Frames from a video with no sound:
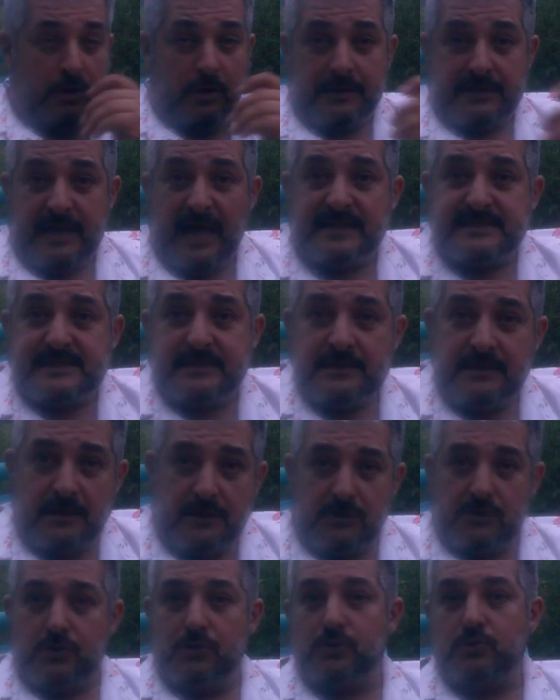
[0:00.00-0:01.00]
That's in the
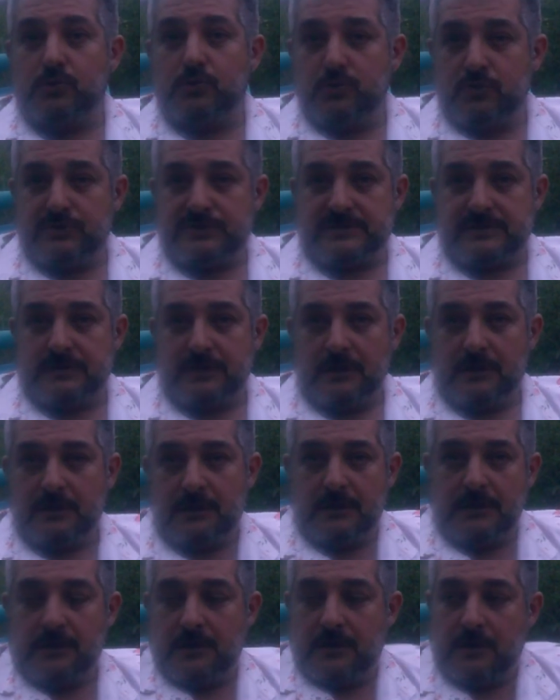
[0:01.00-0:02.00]
news,
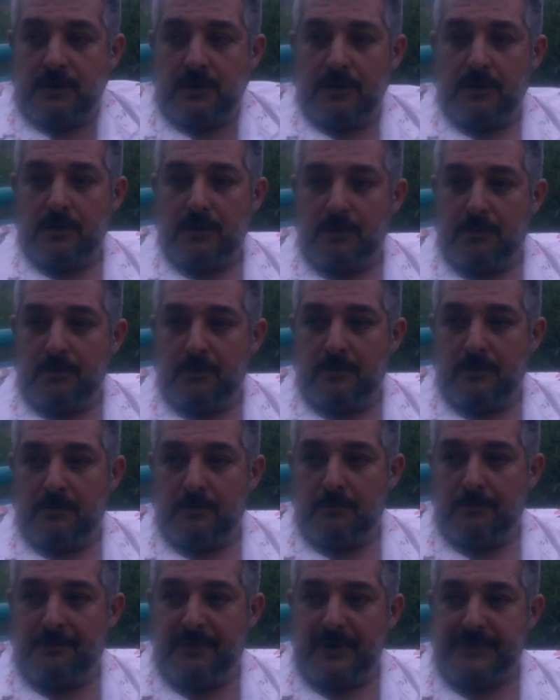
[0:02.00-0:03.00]

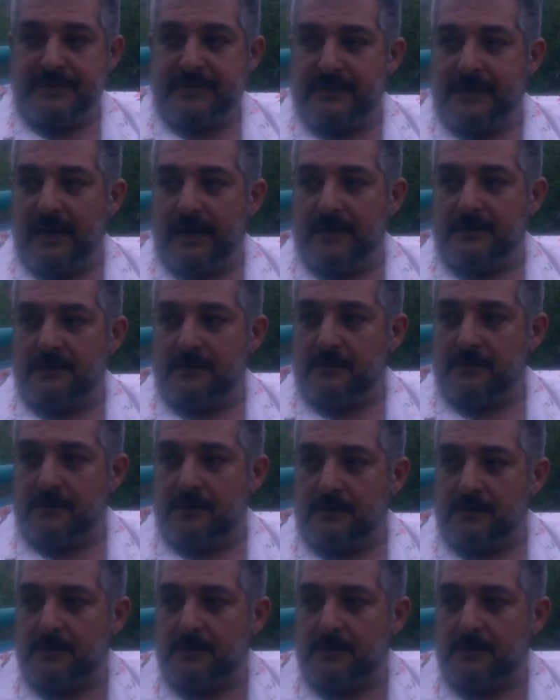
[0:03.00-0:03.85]
but then